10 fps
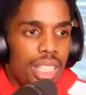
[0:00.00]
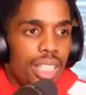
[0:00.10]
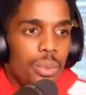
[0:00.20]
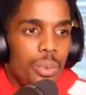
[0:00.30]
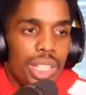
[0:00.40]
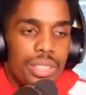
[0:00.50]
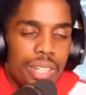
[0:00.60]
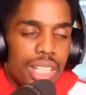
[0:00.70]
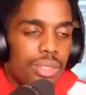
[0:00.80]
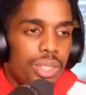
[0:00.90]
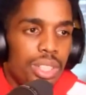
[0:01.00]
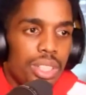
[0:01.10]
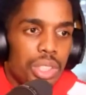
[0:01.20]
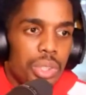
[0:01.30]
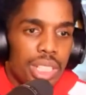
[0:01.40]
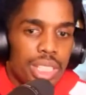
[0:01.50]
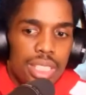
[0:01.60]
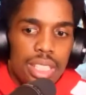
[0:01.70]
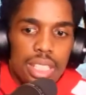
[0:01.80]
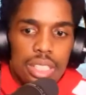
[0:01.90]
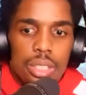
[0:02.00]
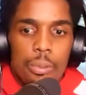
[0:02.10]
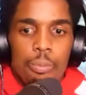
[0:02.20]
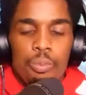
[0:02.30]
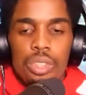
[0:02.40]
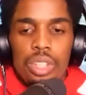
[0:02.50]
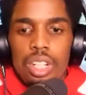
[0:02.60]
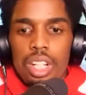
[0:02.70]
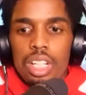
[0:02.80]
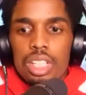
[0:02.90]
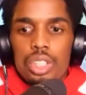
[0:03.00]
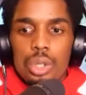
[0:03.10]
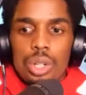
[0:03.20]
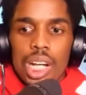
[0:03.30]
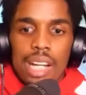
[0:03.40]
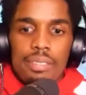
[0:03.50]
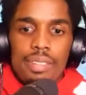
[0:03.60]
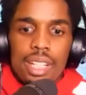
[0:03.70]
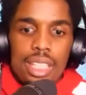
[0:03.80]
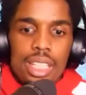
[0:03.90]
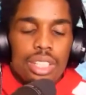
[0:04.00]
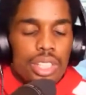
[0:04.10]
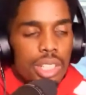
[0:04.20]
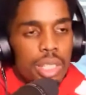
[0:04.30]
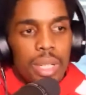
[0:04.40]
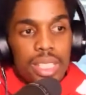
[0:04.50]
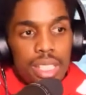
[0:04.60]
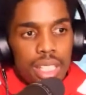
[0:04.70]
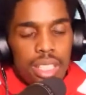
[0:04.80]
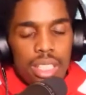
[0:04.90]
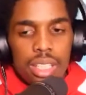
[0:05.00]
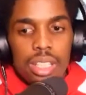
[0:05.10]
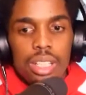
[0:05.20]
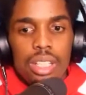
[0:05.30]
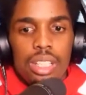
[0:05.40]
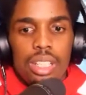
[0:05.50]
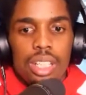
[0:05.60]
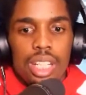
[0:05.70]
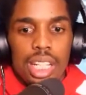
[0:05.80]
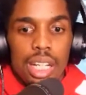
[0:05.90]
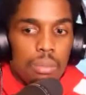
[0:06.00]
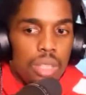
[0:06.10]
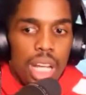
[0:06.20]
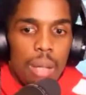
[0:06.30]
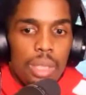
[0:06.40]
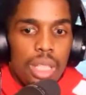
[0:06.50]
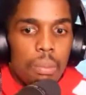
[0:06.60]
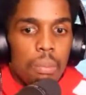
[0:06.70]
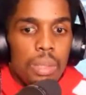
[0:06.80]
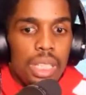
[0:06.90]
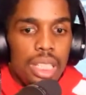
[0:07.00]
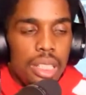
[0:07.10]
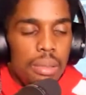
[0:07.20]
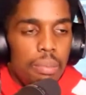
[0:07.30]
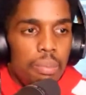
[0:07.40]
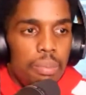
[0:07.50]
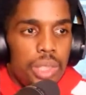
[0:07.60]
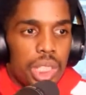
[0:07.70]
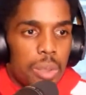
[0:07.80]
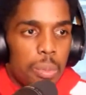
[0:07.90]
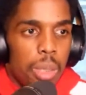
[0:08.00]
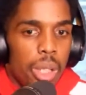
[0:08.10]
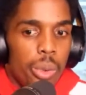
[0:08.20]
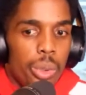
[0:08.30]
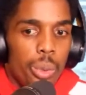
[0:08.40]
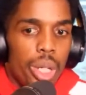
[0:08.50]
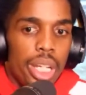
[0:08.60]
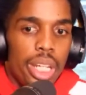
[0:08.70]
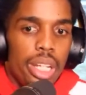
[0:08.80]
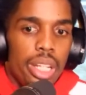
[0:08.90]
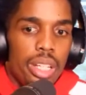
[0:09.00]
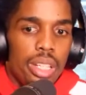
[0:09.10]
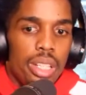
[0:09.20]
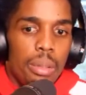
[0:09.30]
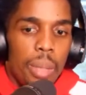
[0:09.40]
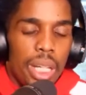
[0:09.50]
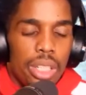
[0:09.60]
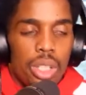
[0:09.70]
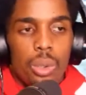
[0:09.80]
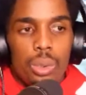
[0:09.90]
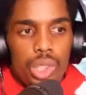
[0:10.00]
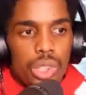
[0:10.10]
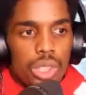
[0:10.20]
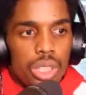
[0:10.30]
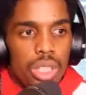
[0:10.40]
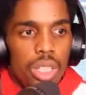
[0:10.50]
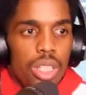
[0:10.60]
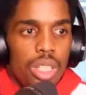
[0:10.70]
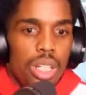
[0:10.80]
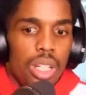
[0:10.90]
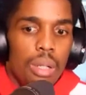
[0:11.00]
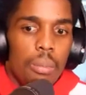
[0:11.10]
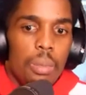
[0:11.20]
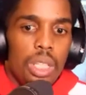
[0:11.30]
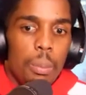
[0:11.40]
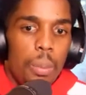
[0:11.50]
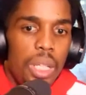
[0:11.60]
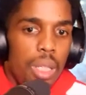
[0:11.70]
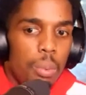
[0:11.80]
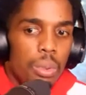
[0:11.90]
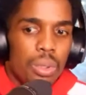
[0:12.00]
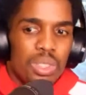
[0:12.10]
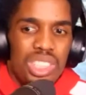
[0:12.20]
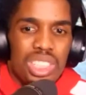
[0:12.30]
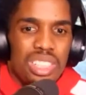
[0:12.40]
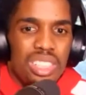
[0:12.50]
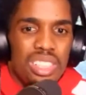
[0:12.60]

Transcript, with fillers: you watch Fox, you see all these crazy things. So I finally get to Turkey my second year and I'm, I'm completely just blown away by the culture, um, the people, just